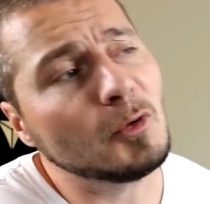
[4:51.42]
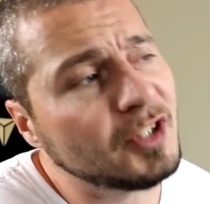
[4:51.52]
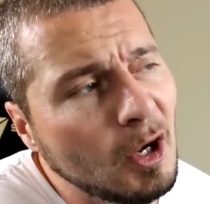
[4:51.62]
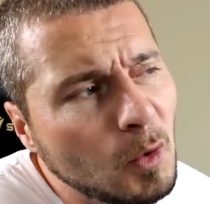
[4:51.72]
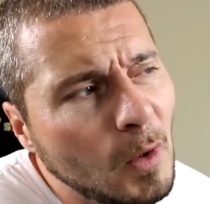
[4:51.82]
Oh,
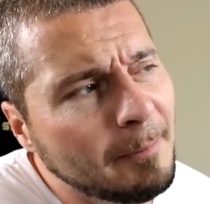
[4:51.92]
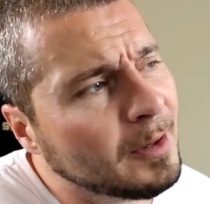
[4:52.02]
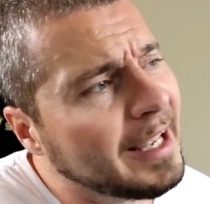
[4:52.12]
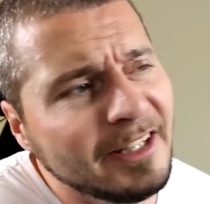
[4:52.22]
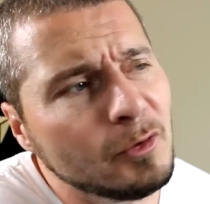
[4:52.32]
Joe, quit
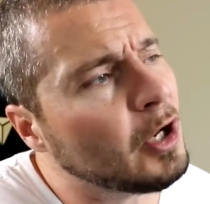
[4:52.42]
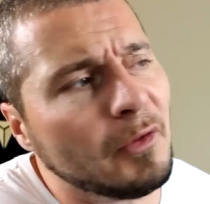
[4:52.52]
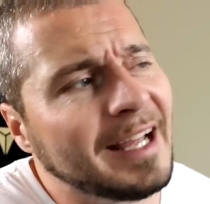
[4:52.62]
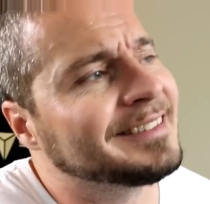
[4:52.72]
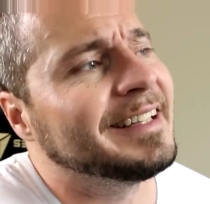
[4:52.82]
playing. You
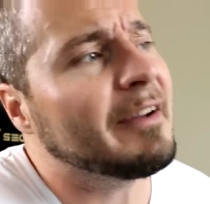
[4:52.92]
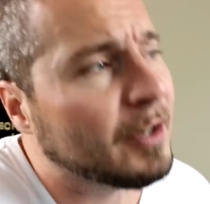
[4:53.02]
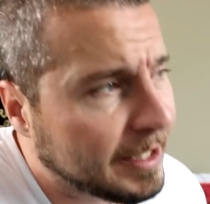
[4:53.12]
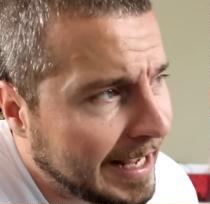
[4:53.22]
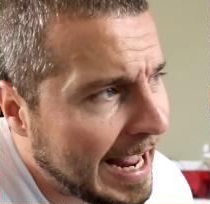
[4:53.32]
know that's
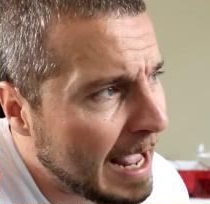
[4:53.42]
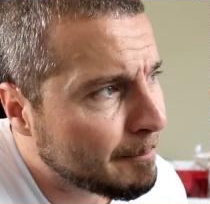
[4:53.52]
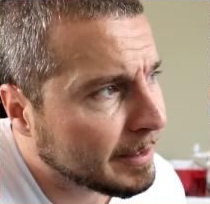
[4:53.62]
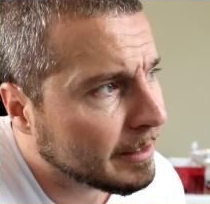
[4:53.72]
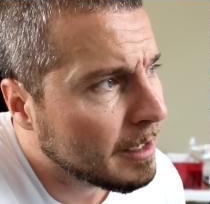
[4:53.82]
never gonna
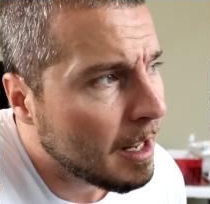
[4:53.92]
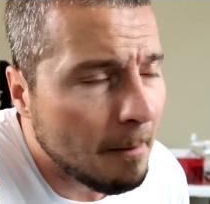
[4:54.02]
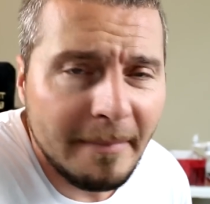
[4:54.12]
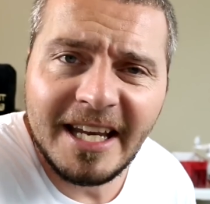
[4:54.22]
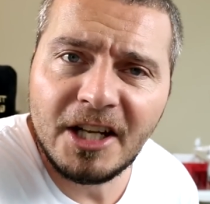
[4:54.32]
happen.
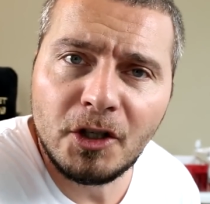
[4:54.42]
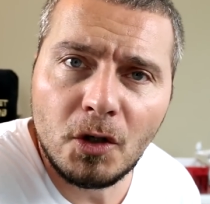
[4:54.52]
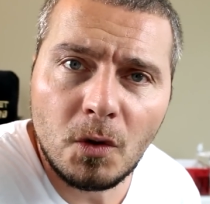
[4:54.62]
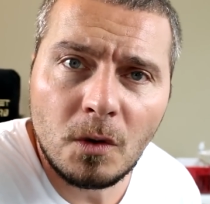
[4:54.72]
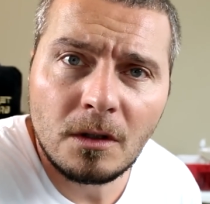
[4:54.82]
Me and
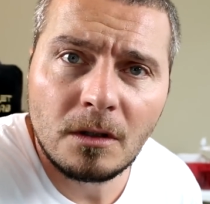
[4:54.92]
you,